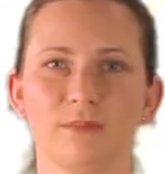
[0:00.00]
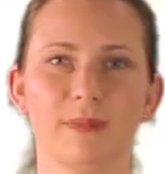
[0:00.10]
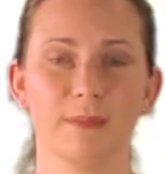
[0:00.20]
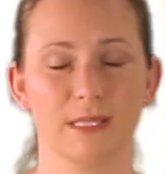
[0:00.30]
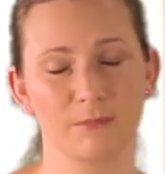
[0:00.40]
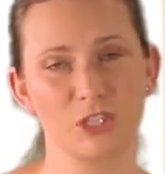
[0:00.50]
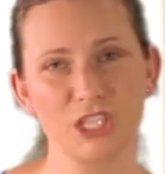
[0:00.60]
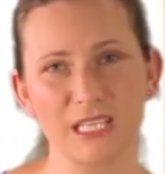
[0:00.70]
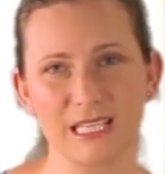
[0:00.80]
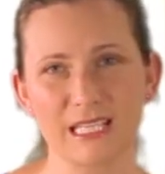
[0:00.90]
maybe some
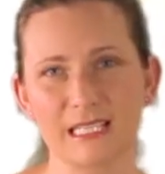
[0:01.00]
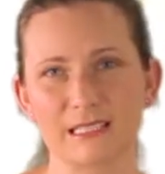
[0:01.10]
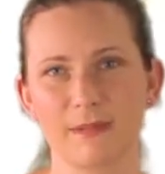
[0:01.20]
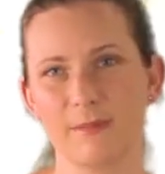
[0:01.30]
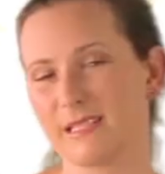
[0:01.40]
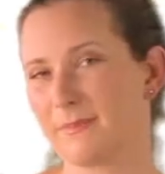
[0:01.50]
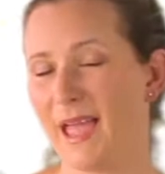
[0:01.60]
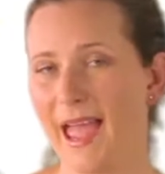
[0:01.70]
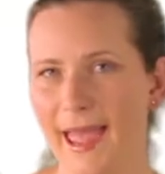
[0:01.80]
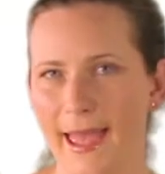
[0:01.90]
cheese, maybe some
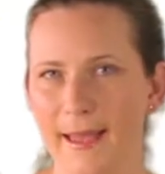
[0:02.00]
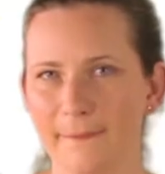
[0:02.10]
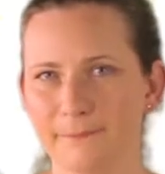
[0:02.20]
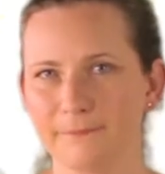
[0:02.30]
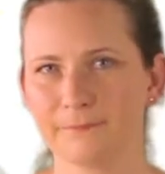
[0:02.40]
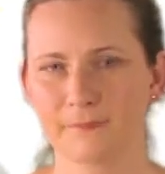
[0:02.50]
ham.